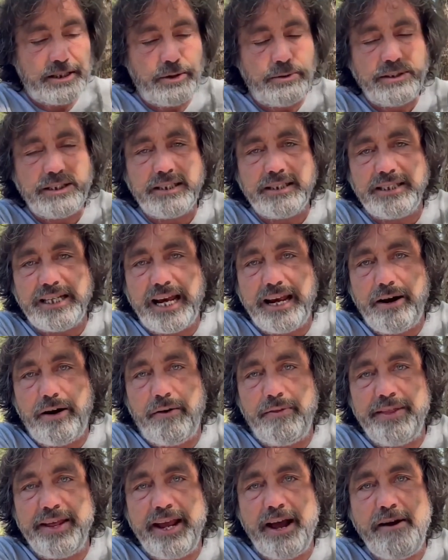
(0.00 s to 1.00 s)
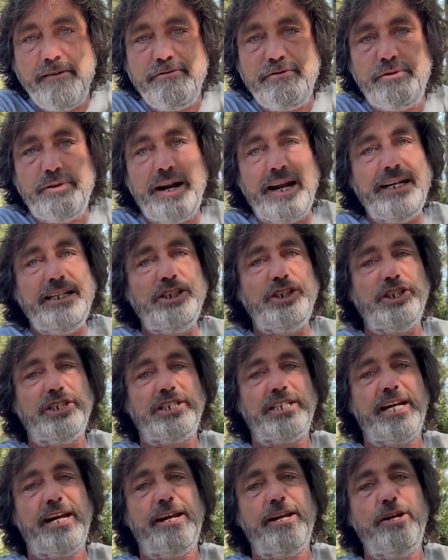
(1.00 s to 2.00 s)
so, as I say, on the overall
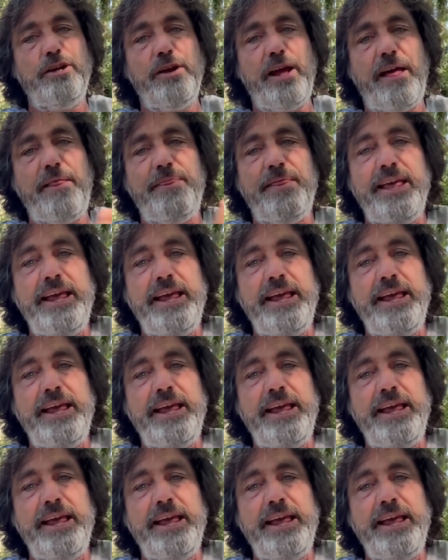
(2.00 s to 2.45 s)
energies here, you get